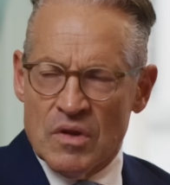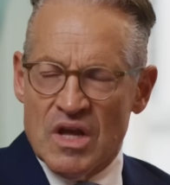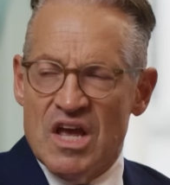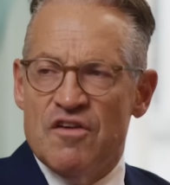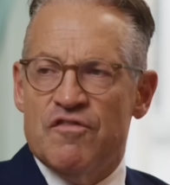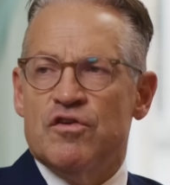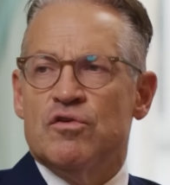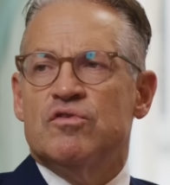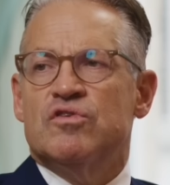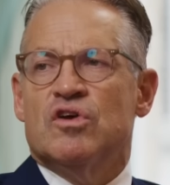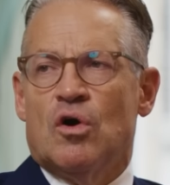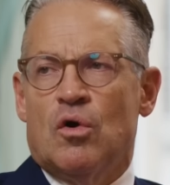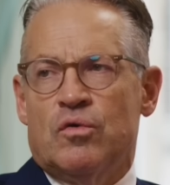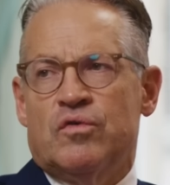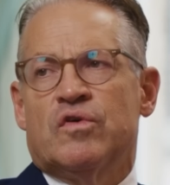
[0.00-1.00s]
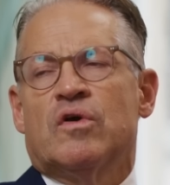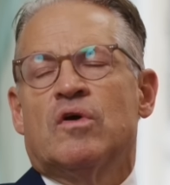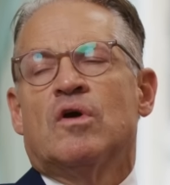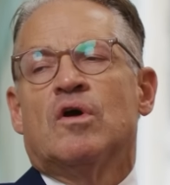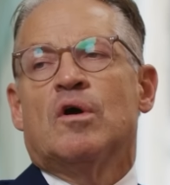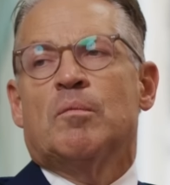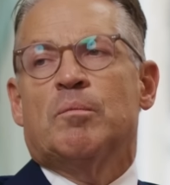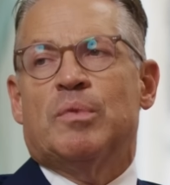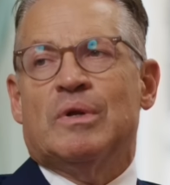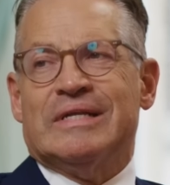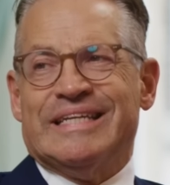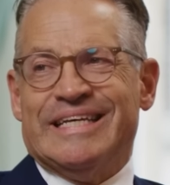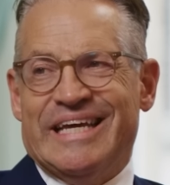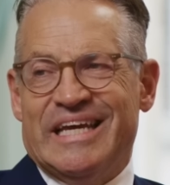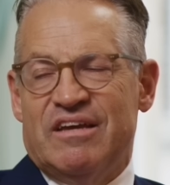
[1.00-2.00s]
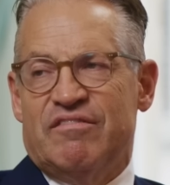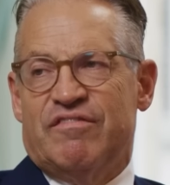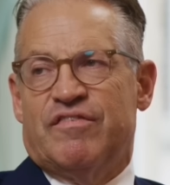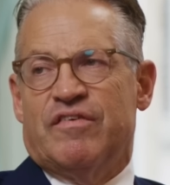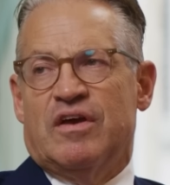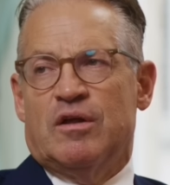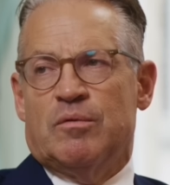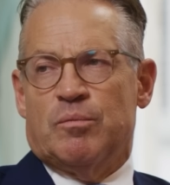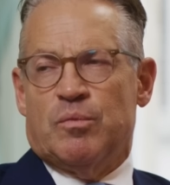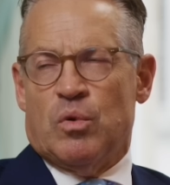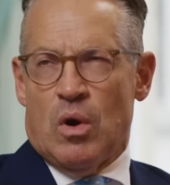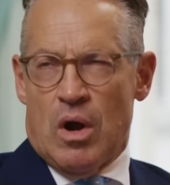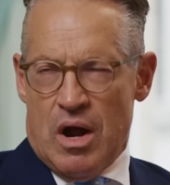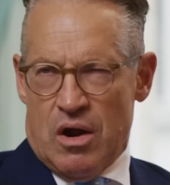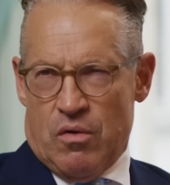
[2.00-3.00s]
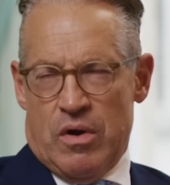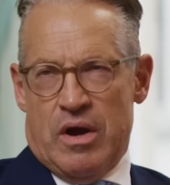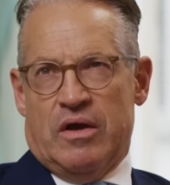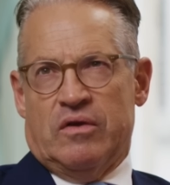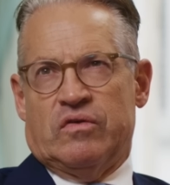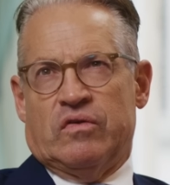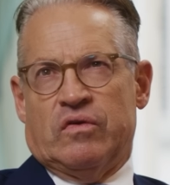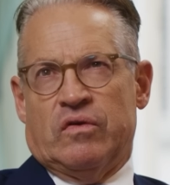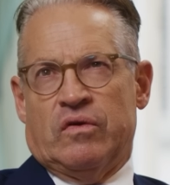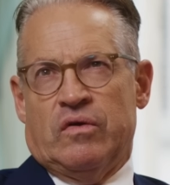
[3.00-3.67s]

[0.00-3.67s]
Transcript: If you don't believe in progress, I do not